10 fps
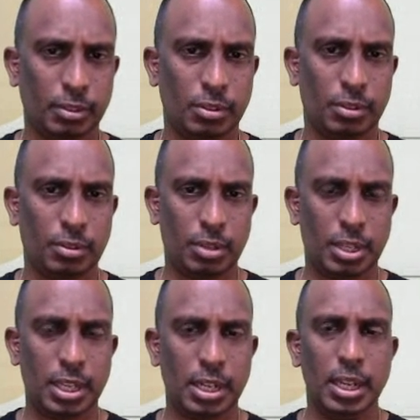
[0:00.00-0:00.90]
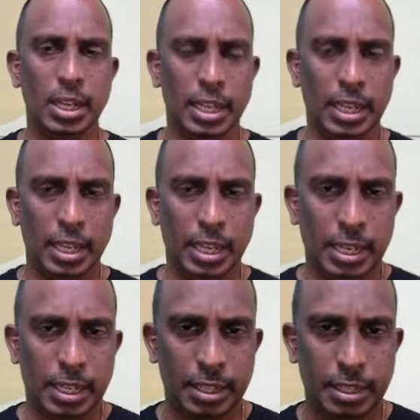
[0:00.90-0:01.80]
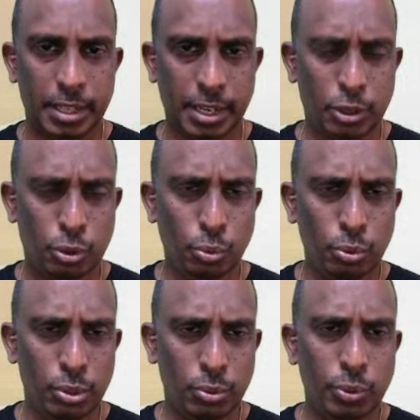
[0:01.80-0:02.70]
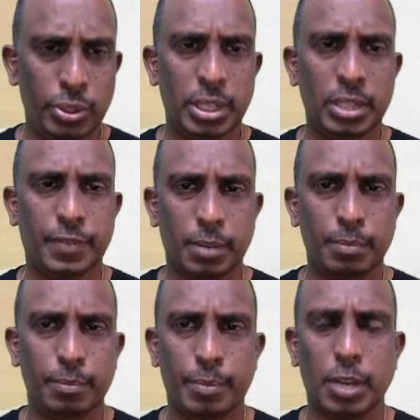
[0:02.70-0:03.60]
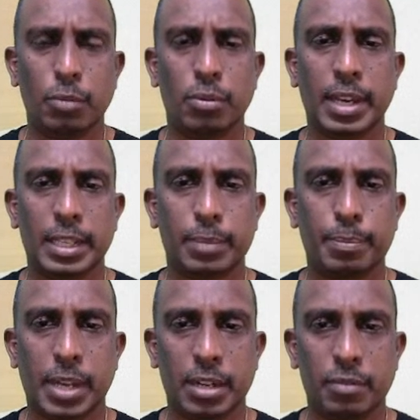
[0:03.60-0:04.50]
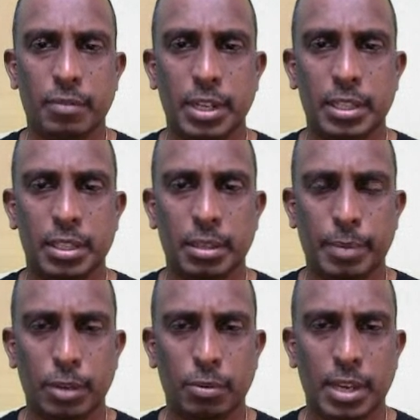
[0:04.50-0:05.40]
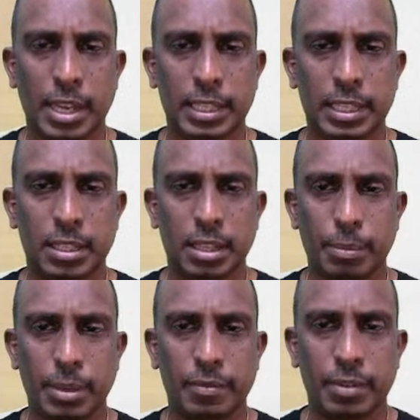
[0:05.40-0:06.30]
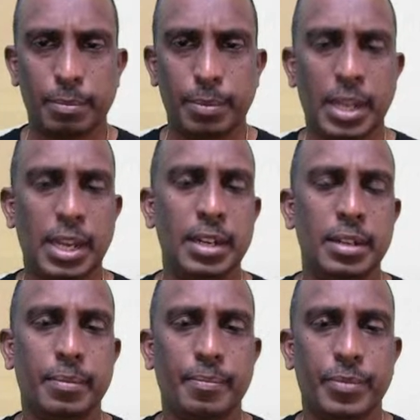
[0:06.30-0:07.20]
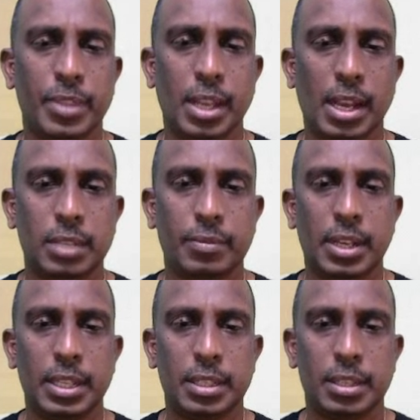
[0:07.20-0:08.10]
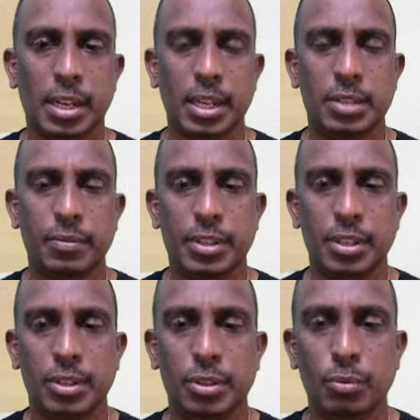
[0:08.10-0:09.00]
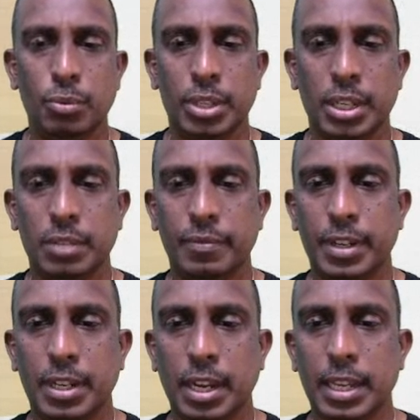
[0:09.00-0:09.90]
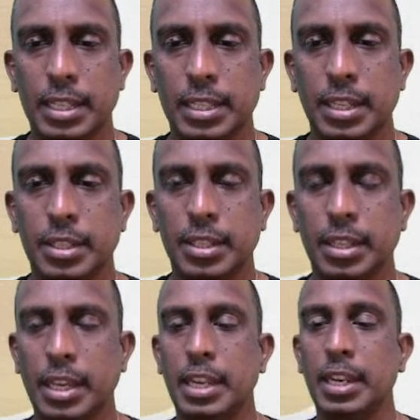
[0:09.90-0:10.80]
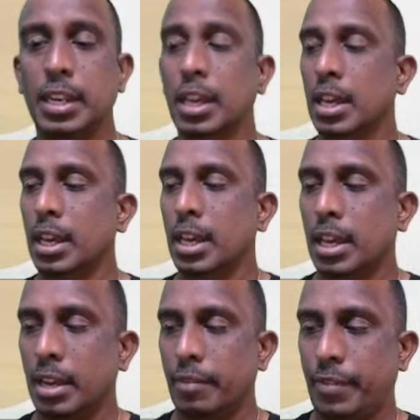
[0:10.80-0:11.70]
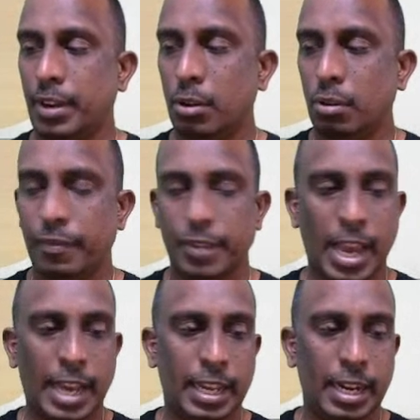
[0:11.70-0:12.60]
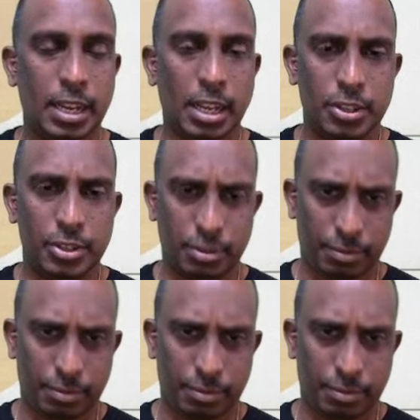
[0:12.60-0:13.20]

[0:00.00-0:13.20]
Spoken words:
So here there are two uses from biogas plant. One is the biogas coming from plant, as well as sludge which is used as a fertilizers in field of agriculture.